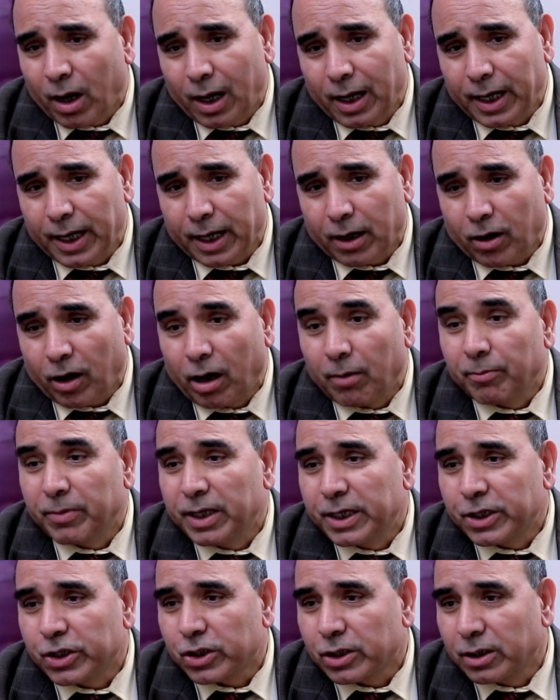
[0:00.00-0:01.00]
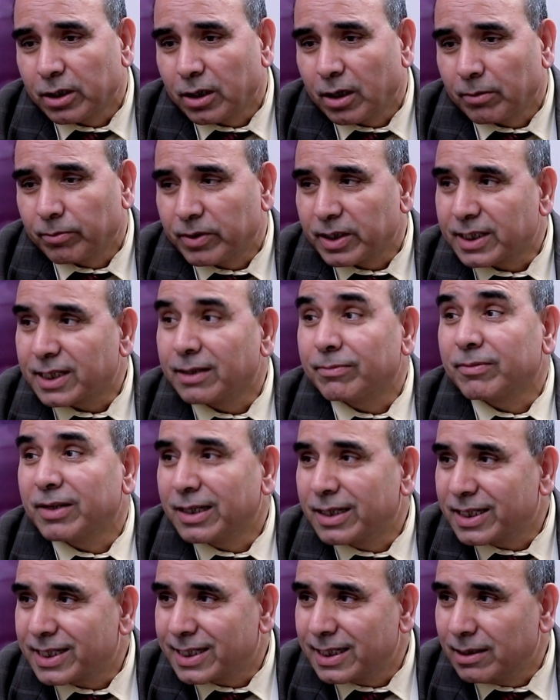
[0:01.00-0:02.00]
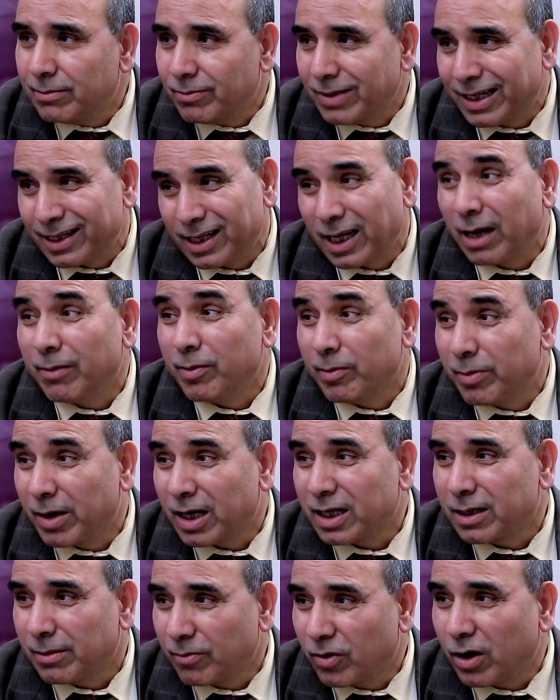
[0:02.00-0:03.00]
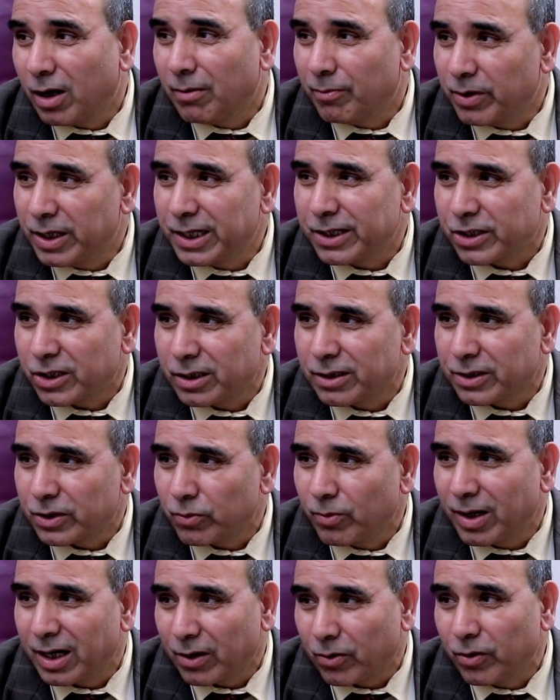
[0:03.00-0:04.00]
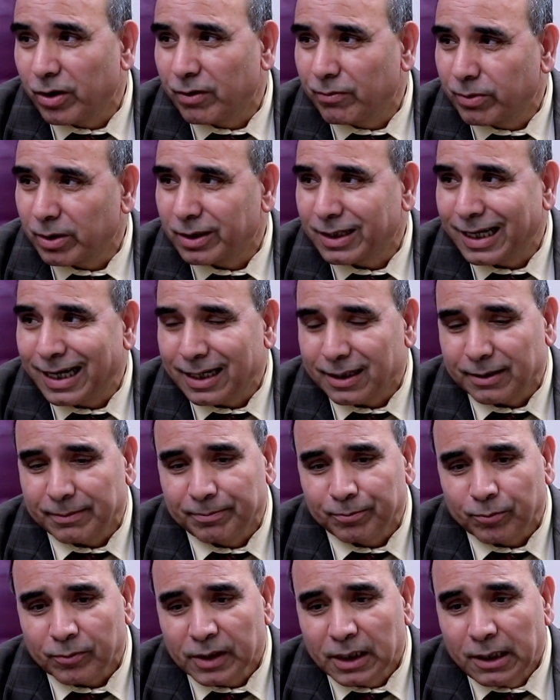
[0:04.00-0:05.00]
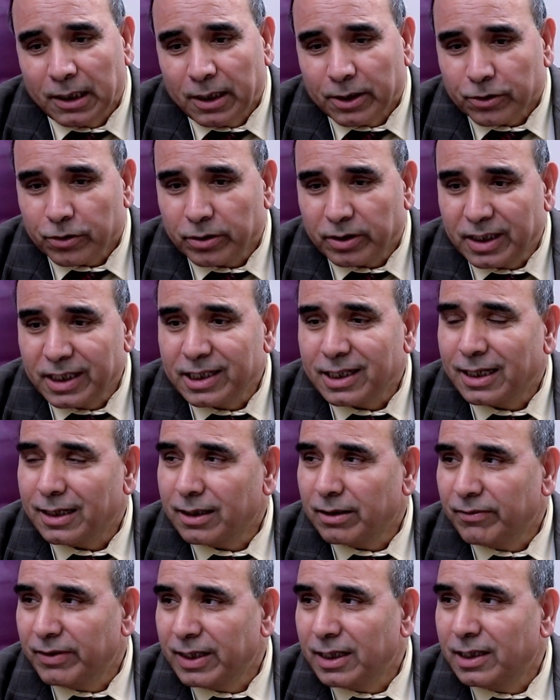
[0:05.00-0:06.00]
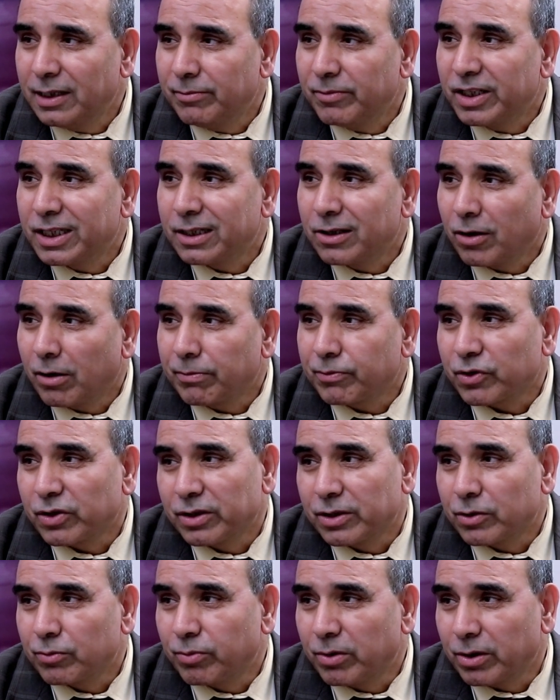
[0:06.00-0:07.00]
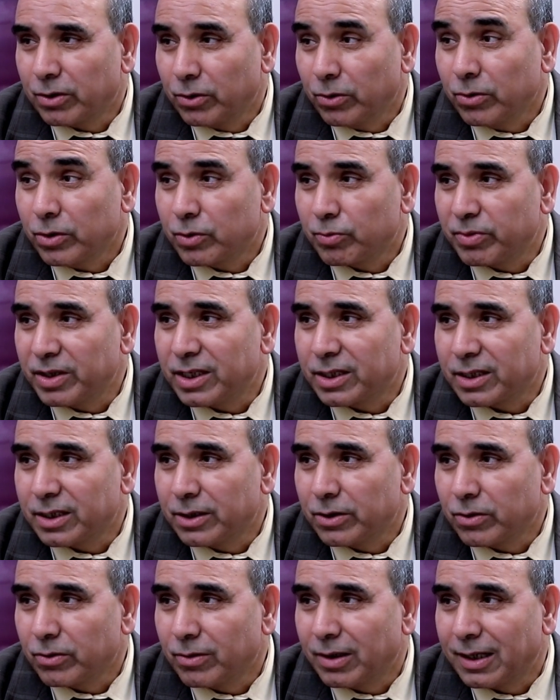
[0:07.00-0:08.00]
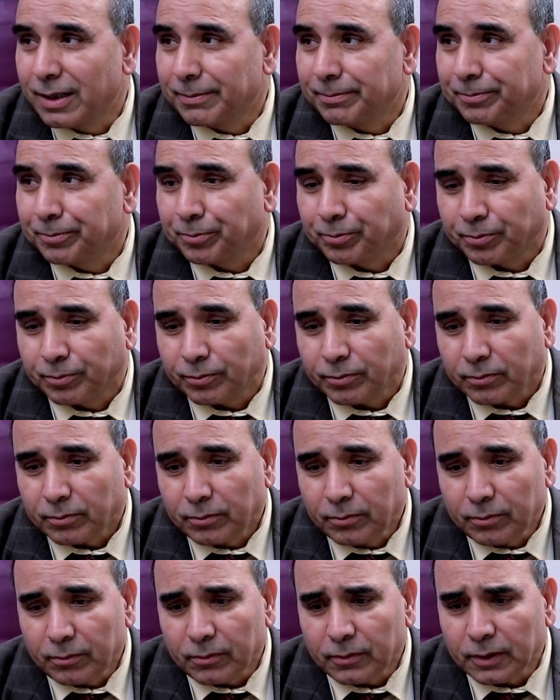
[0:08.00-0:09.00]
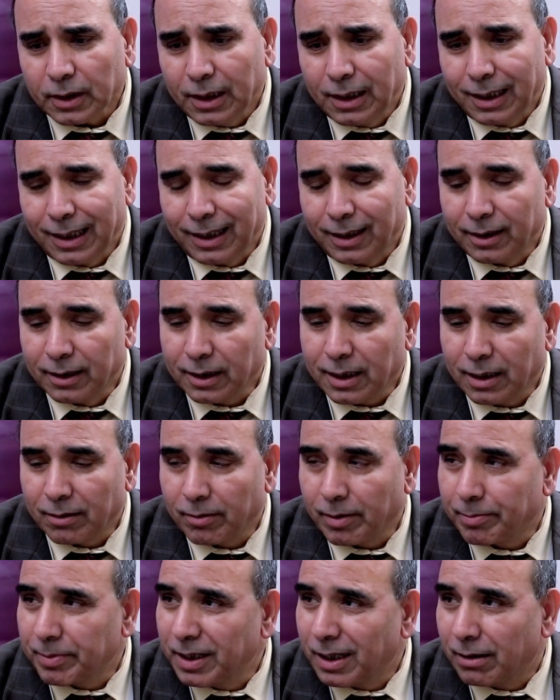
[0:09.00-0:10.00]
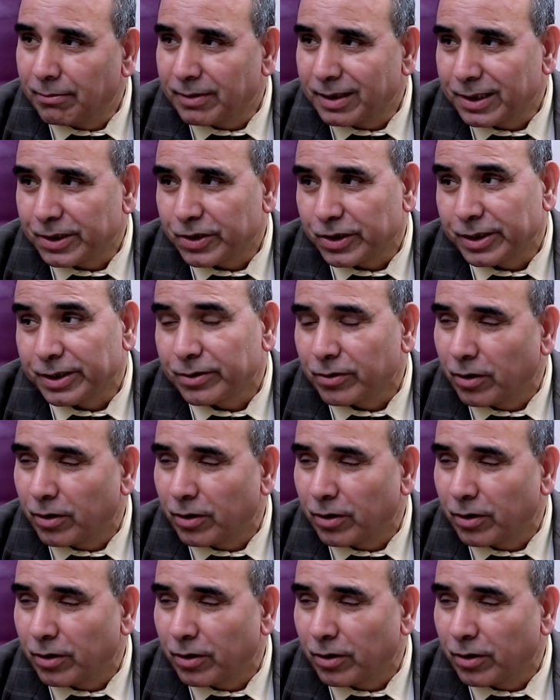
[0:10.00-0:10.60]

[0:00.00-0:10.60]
a combination of the ceftazidime and the ivibactam combinations, we are going for that. So these are the very limited options for those patients who are carbapenem resistant